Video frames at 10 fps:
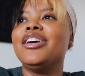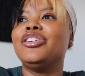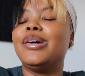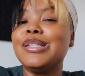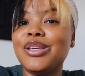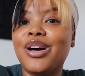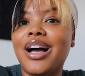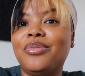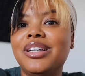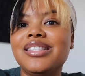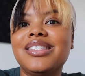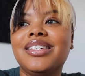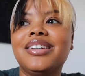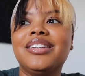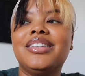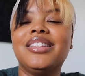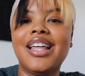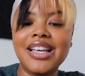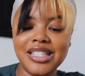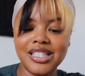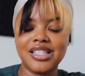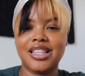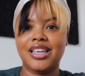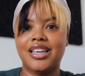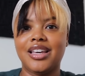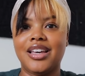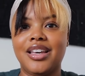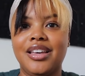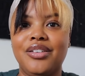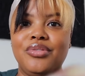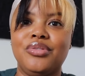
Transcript: y'all saw I went to the Lexus thing. Hold